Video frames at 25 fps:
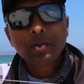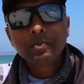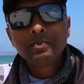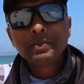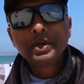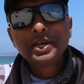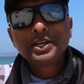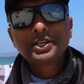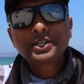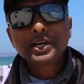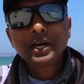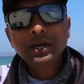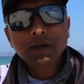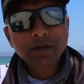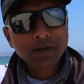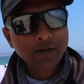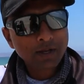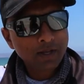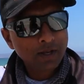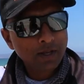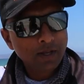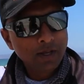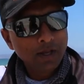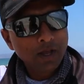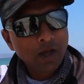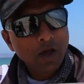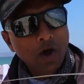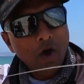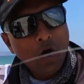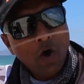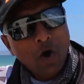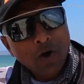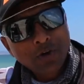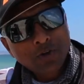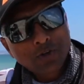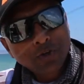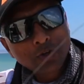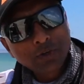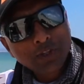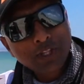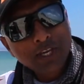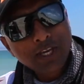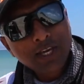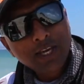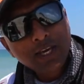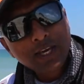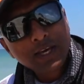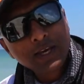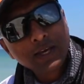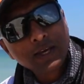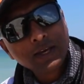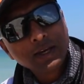meter, onto the